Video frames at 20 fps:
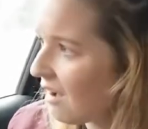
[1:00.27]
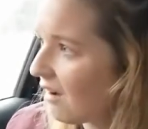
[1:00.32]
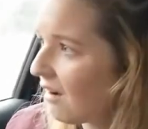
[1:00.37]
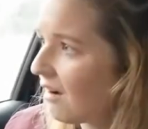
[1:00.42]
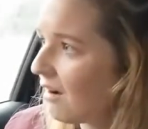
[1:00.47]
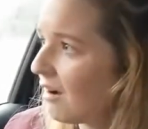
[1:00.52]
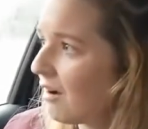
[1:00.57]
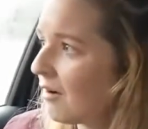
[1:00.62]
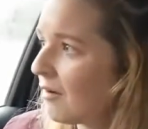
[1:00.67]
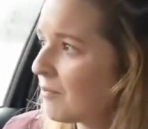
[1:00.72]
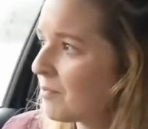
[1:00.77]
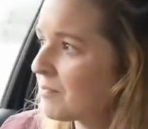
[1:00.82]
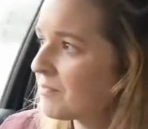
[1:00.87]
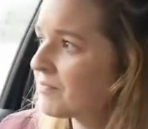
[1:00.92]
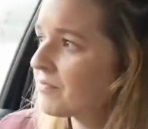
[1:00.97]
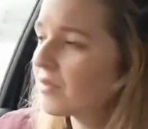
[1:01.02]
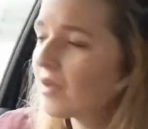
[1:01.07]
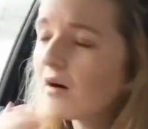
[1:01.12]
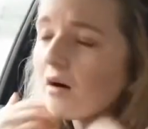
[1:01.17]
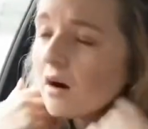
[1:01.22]
Um,
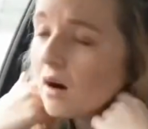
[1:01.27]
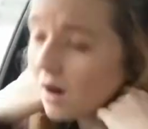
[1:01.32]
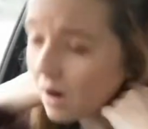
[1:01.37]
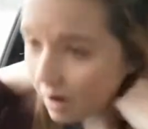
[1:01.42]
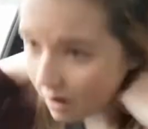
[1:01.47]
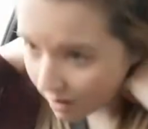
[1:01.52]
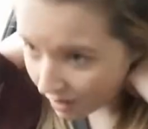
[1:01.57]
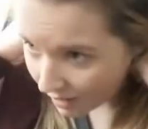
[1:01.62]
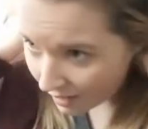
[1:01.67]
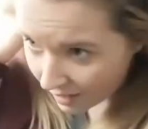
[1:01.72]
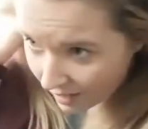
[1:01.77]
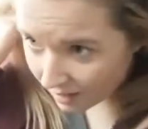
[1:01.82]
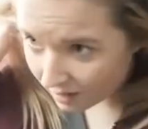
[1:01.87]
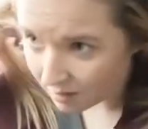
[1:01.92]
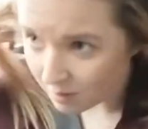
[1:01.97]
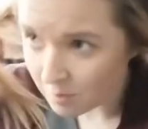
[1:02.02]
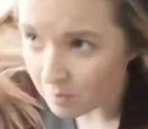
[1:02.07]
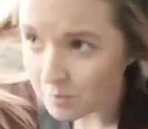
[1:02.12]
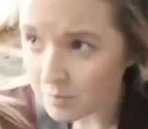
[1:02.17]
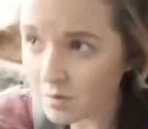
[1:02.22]
I
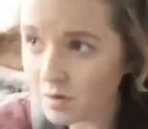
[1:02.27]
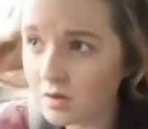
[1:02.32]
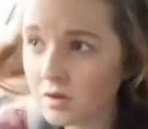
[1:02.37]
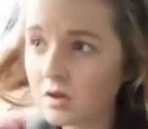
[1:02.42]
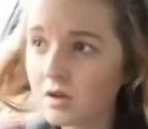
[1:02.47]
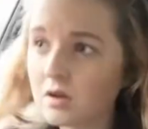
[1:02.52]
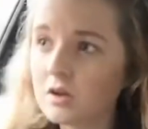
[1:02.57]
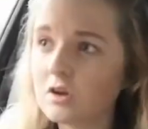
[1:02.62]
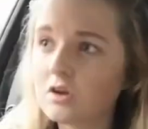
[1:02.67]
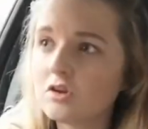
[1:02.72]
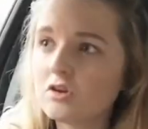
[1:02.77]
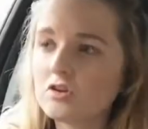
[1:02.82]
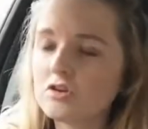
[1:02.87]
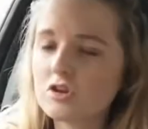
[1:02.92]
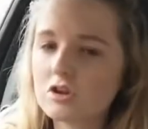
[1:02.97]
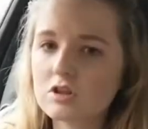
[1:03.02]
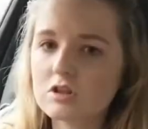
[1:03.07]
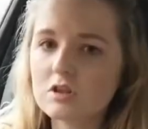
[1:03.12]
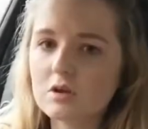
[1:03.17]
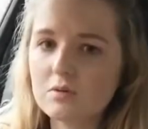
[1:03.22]

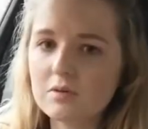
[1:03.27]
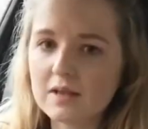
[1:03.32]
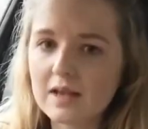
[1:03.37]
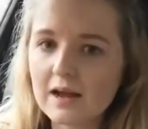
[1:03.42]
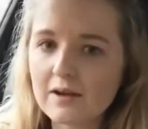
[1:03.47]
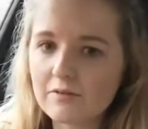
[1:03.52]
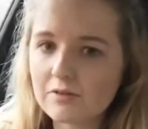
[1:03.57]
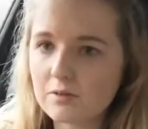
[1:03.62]
just going to have